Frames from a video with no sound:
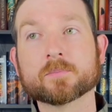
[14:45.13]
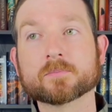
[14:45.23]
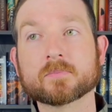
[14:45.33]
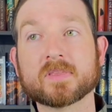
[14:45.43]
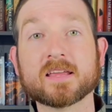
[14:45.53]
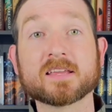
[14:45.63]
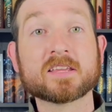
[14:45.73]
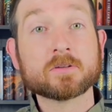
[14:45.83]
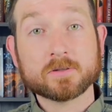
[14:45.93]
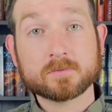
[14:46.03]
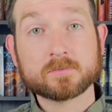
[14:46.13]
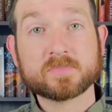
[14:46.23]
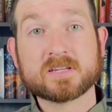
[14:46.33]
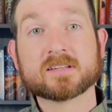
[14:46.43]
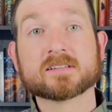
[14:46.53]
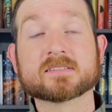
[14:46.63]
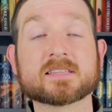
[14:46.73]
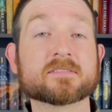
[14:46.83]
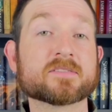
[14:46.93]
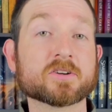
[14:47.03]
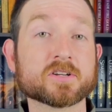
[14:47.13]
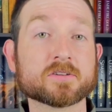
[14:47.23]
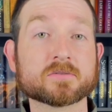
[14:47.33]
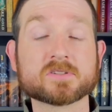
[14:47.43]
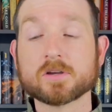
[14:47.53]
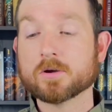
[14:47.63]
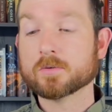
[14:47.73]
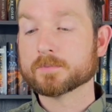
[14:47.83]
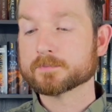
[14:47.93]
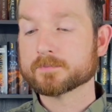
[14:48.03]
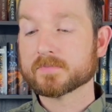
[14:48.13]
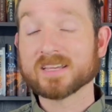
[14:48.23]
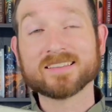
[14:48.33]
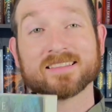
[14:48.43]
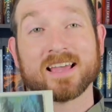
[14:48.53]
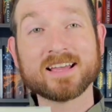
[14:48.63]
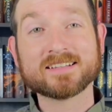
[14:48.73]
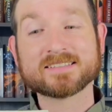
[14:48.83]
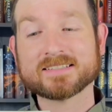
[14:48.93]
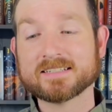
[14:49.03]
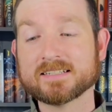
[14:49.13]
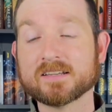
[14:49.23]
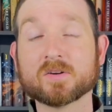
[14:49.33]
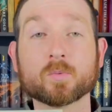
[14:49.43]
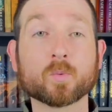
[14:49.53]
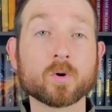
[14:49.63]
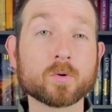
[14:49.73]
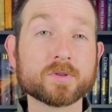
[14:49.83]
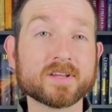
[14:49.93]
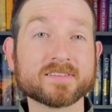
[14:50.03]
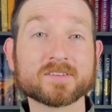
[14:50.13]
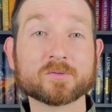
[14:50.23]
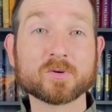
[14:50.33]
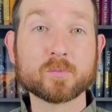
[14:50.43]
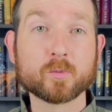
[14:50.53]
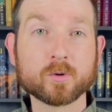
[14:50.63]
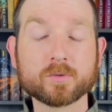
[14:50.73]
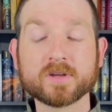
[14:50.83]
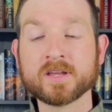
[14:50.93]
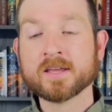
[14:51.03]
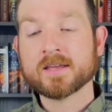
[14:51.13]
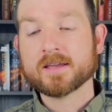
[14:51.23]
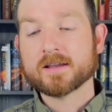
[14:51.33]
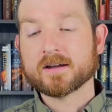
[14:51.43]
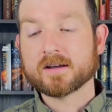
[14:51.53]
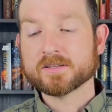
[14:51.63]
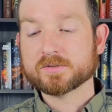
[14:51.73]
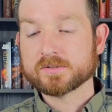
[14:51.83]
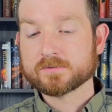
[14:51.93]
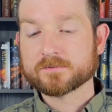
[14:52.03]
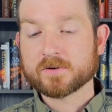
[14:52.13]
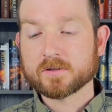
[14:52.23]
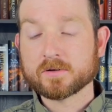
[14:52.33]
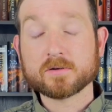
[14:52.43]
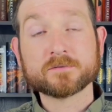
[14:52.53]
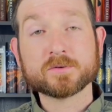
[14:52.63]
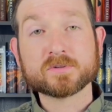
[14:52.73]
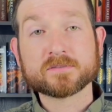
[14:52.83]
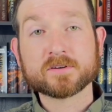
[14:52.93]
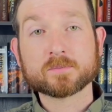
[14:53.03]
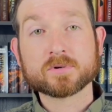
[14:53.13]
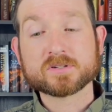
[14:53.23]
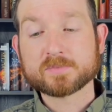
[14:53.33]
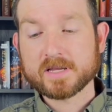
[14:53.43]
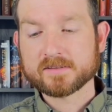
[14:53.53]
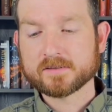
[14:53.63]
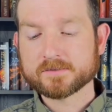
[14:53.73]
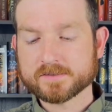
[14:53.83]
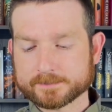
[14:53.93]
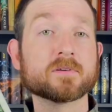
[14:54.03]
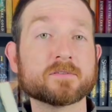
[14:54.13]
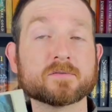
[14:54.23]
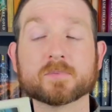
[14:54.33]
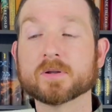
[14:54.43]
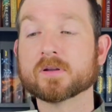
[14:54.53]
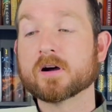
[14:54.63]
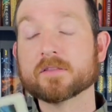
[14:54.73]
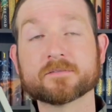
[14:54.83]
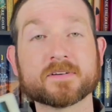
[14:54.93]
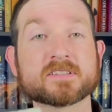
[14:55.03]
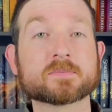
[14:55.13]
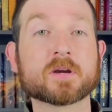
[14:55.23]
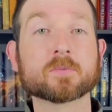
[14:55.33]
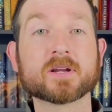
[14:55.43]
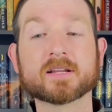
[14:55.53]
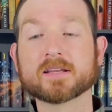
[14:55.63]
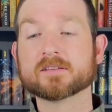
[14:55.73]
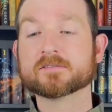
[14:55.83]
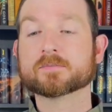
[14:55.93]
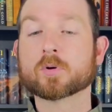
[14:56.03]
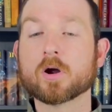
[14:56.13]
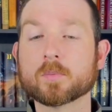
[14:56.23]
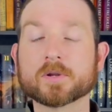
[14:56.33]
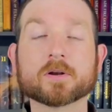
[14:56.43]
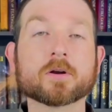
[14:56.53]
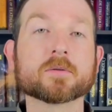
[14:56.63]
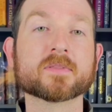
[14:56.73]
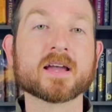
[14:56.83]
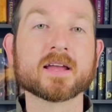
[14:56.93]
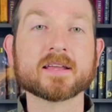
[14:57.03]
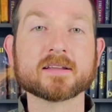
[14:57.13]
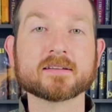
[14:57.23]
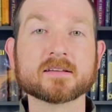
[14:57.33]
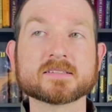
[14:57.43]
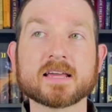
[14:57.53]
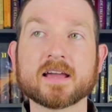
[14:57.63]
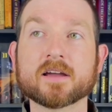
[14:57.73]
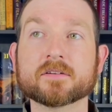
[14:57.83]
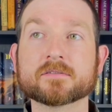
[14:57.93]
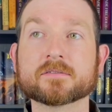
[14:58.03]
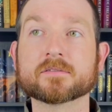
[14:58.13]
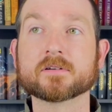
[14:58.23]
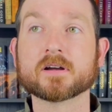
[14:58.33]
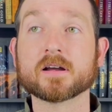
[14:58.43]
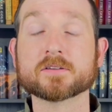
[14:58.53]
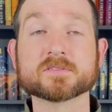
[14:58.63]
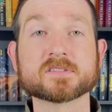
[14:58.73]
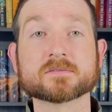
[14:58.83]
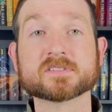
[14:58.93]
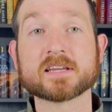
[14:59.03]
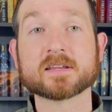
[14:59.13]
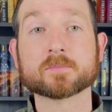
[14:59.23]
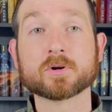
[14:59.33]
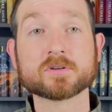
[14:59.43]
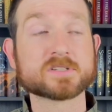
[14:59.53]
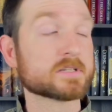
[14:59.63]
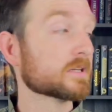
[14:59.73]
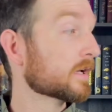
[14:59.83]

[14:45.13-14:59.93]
they kill you because they fear you. So that is the world. It's a grim world. You do follow a few different perspectives. If you've been on the fence about reading it, you've probably heard that it does have use of second person,